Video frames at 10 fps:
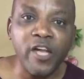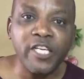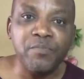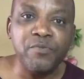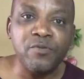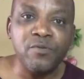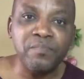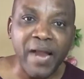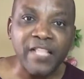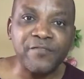Audible
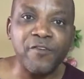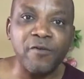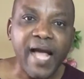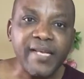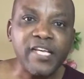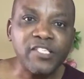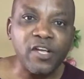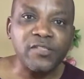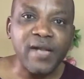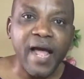platform and they
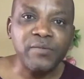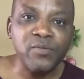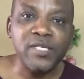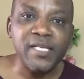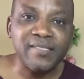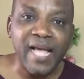subscribe to the